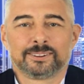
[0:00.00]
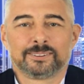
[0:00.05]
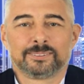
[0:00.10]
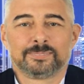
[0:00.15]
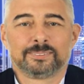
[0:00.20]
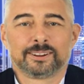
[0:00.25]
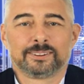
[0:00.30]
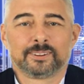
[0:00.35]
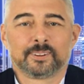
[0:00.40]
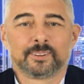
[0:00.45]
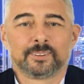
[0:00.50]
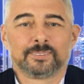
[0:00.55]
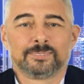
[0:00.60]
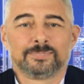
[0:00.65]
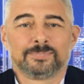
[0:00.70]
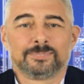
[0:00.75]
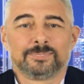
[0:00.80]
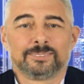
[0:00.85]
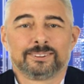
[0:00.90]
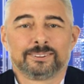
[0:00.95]
A P I.
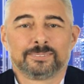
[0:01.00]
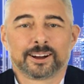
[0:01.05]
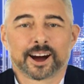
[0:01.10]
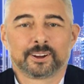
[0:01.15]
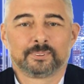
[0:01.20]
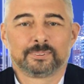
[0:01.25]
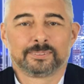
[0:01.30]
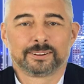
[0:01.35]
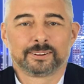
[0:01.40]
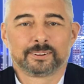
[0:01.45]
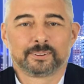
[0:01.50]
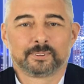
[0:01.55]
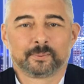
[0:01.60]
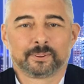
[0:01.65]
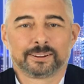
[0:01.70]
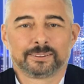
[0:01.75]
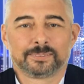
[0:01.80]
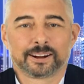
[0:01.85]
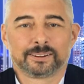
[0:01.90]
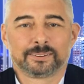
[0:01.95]
Smart
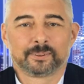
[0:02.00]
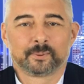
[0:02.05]
contract